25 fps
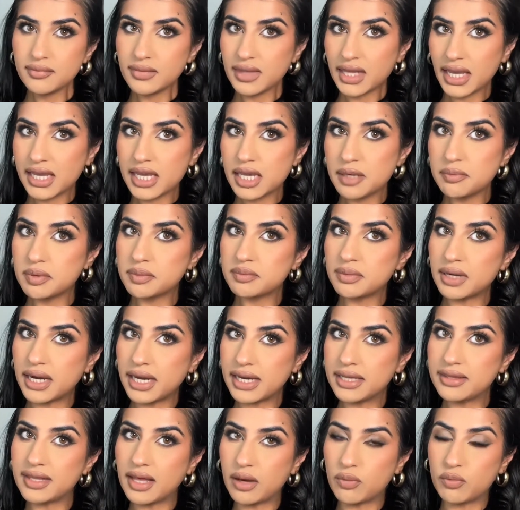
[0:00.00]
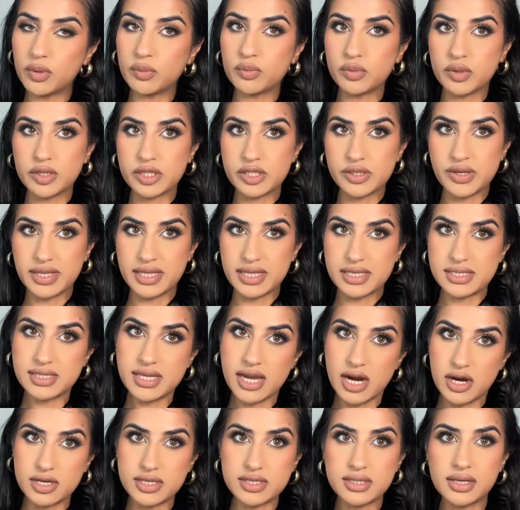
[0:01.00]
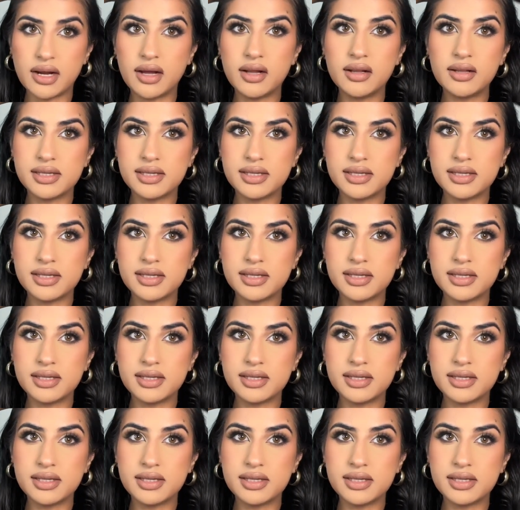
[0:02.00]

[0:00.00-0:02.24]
keep in mind that when we're doing this hairstyle,